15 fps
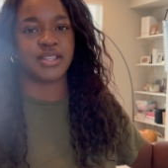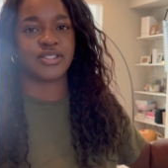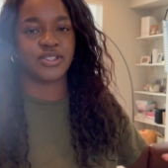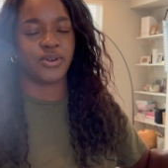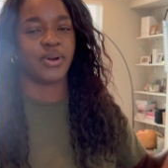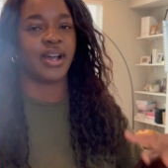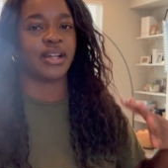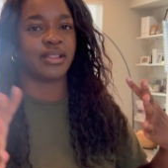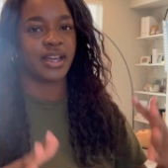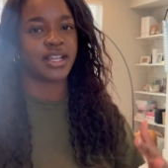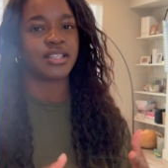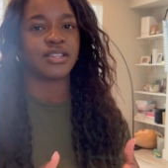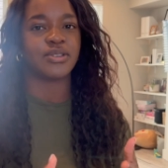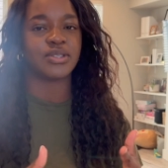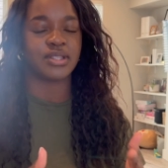So I like
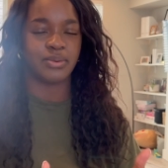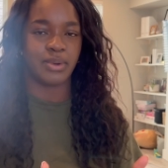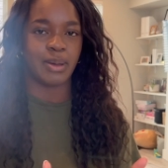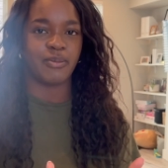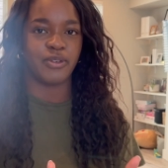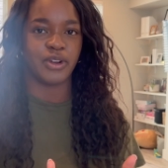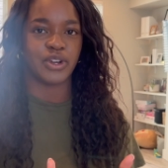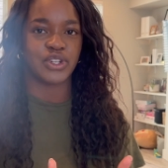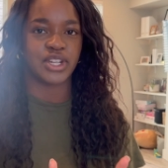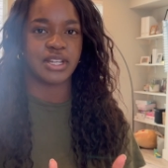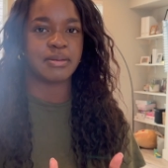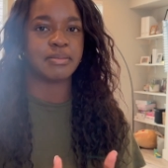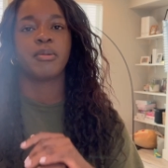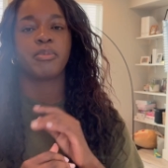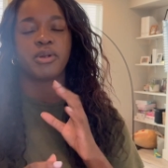to use the web
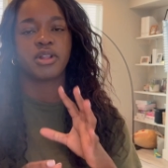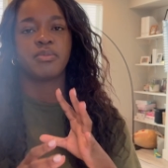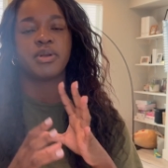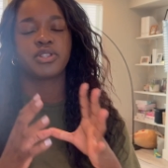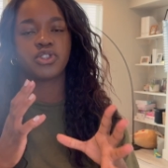version. Pretty much